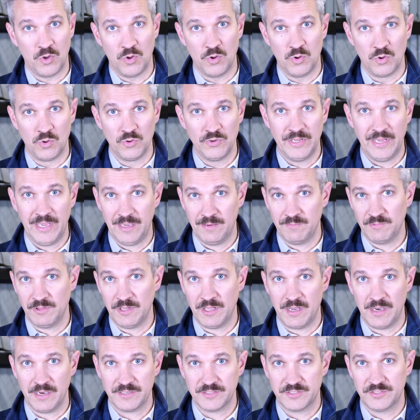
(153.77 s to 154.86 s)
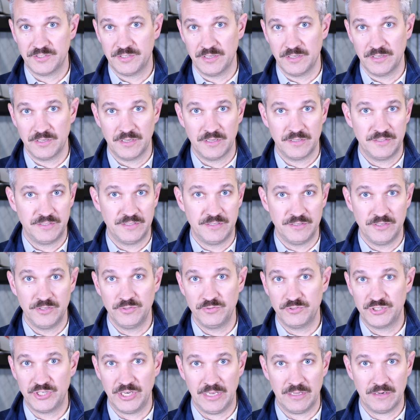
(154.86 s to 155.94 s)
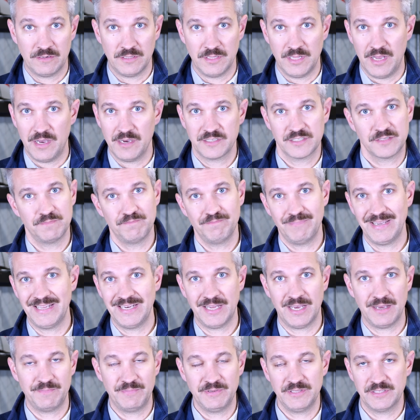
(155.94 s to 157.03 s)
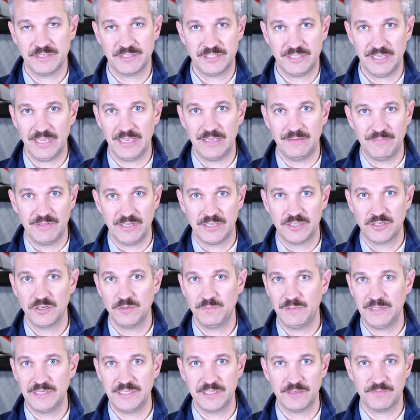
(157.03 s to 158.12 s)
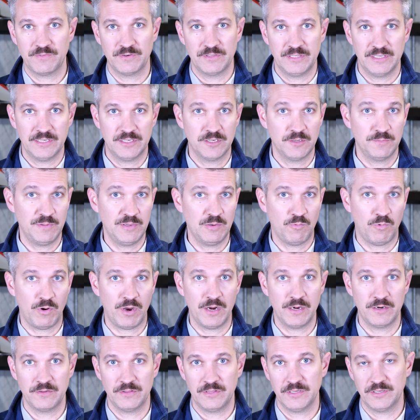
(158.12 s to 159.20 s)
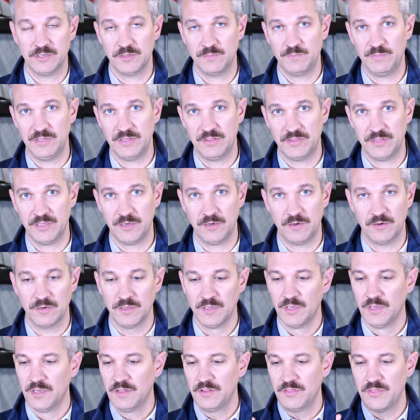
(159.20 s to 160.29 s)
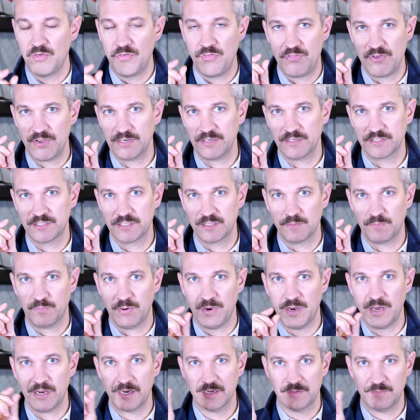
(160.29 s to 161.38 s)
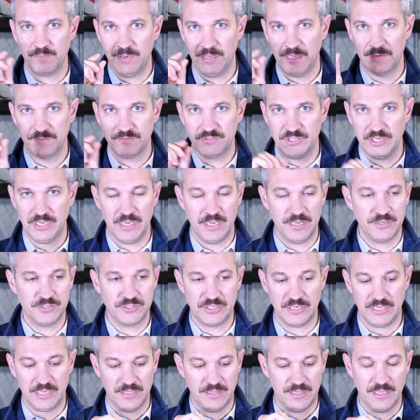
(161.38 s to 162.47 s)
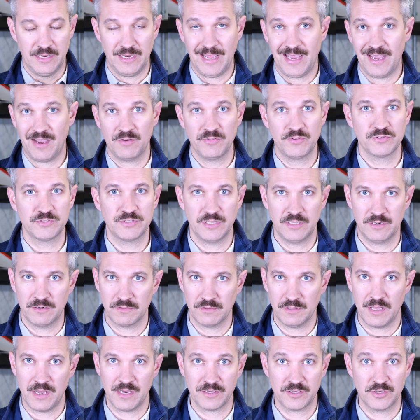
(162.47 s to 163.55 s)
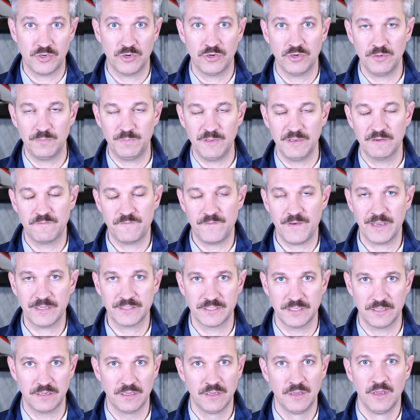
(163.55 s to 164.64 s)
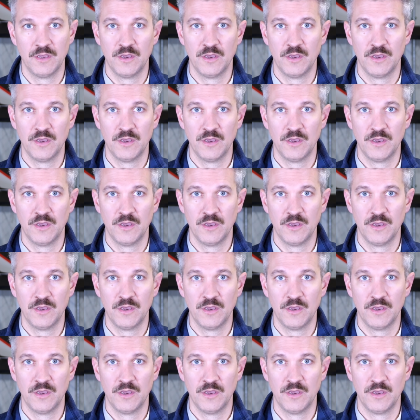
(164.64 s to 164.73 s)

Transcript: Old hem locks to new channel locks may not be the same. They could be different. They could be wider. They could be thinner. The thickness of the product may have changed, and then how those interlock could be affected.